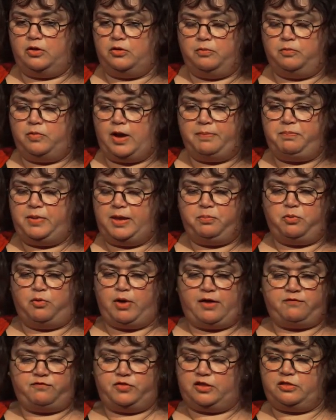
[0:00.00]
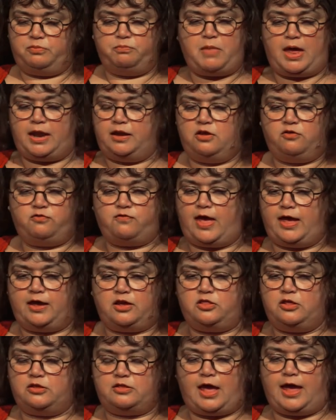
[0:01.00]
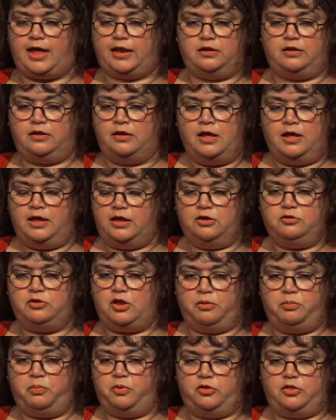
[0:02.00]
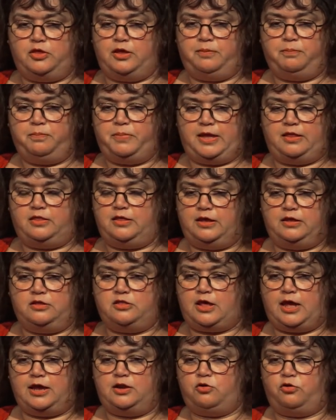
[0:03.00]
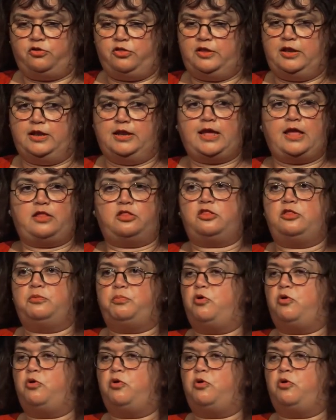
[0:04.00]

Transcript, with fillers: where people have this manufactured and you know putting pitting Jane Austen against the